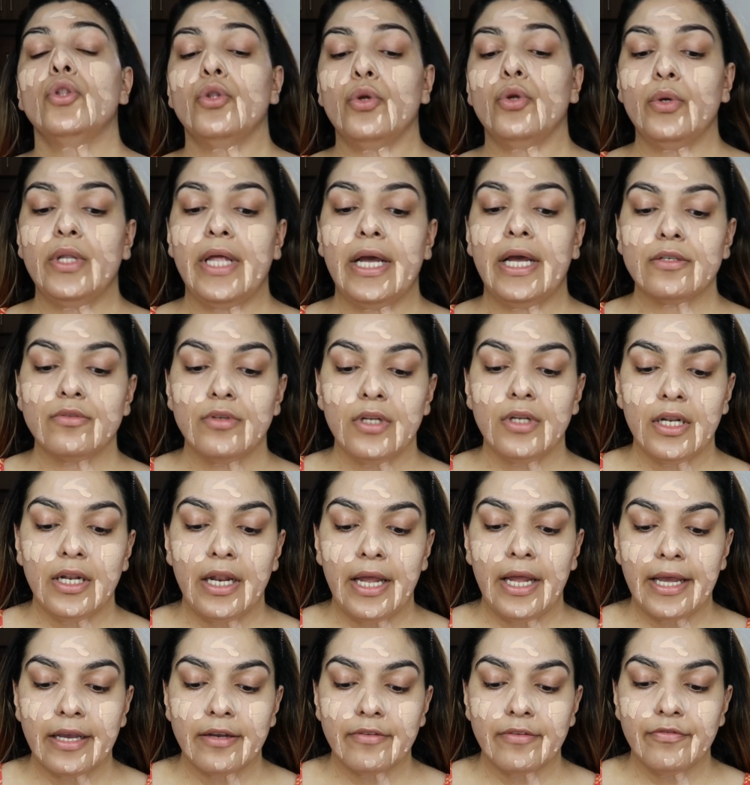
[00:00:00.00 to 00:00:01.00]
don't actually
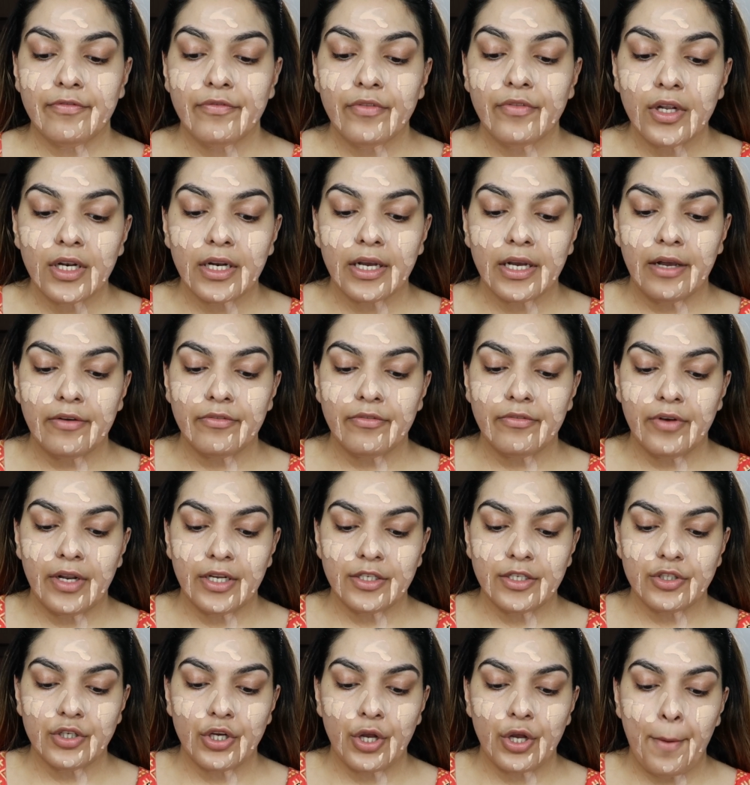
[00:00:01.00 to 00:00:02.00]
like full
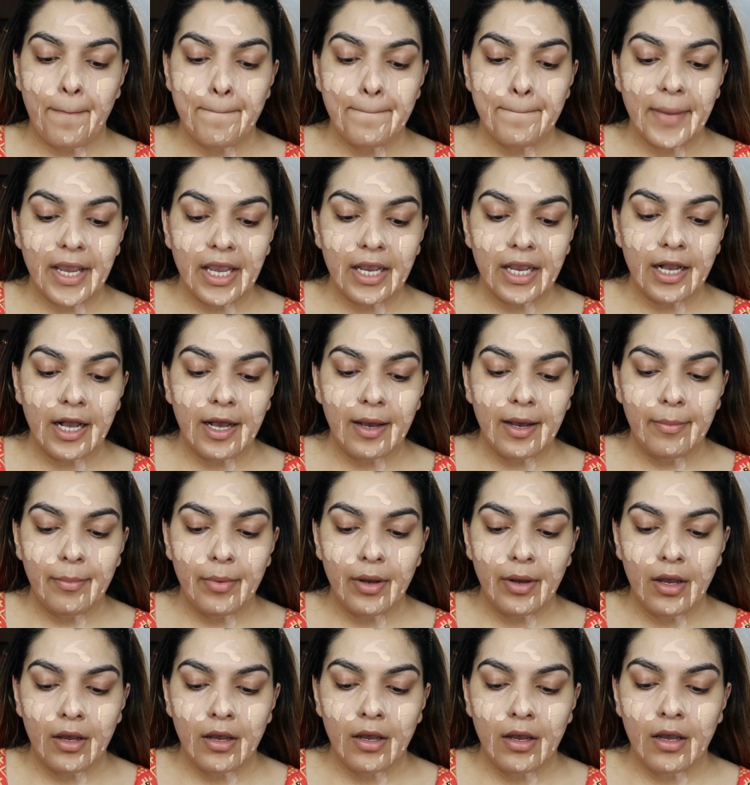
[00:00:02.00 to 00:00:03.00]
coverage
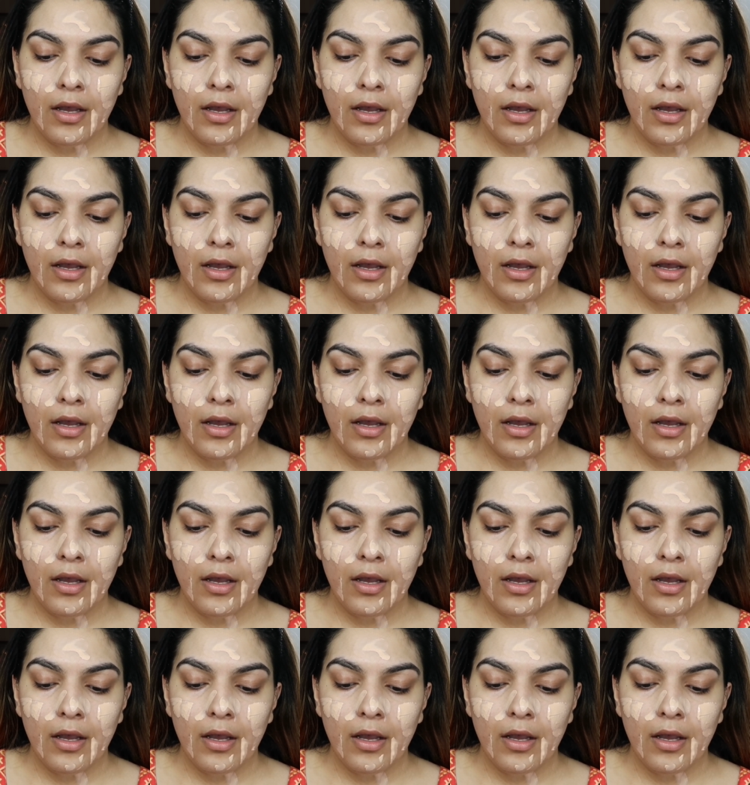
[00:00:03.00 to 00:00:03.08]
makeup.